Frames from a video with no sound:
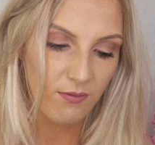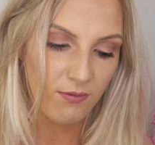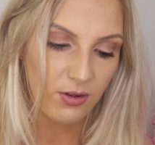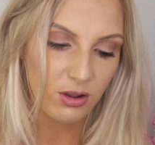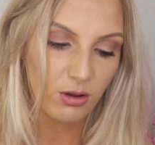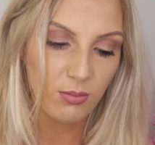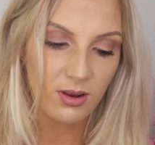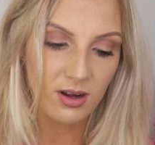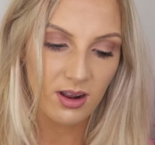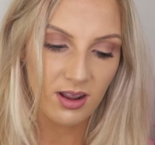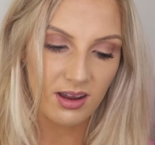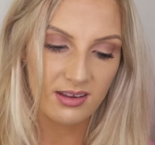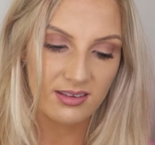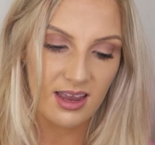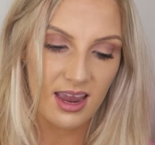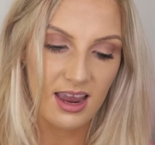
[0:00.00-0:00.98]

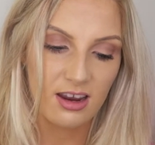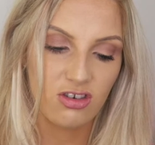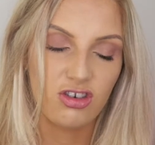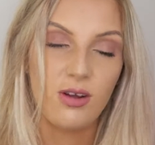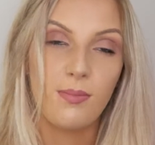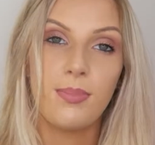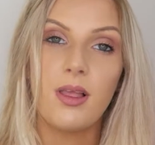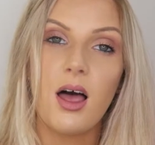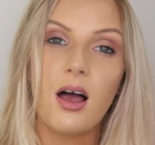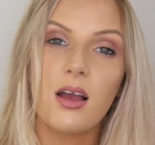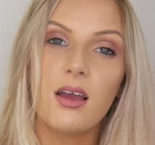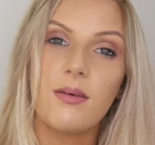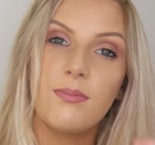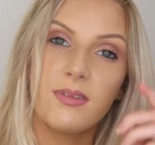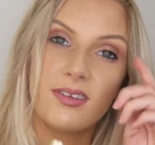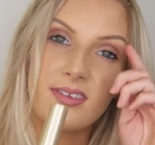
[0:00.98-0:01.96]
Voluminize Extra
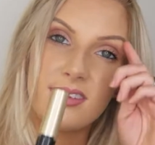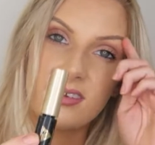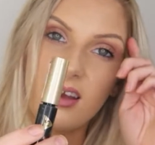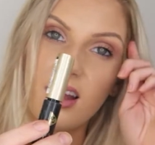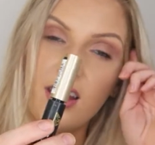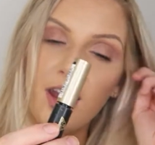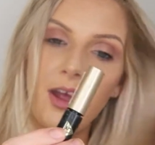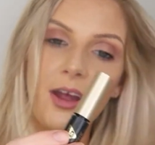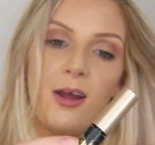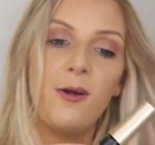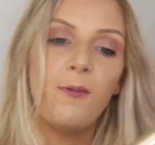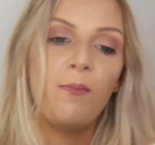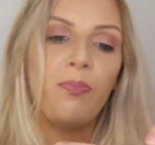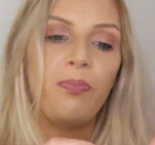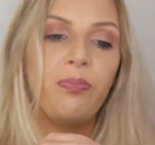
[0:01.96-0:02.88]
Black Mascara.